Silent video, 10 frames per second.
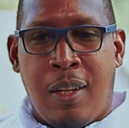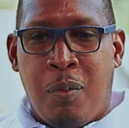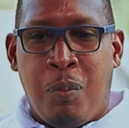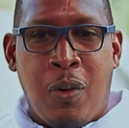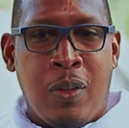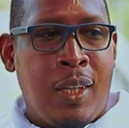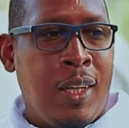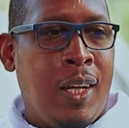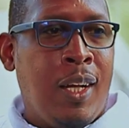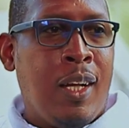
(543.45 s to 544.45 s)
about
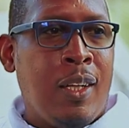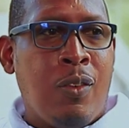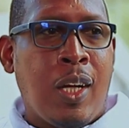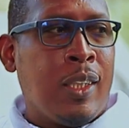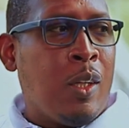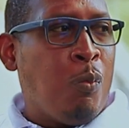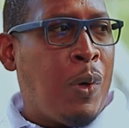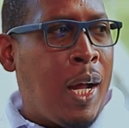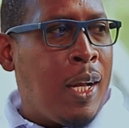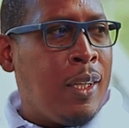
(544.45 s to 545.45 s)
drugs are
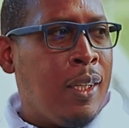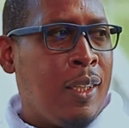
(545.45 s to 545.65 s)
bad.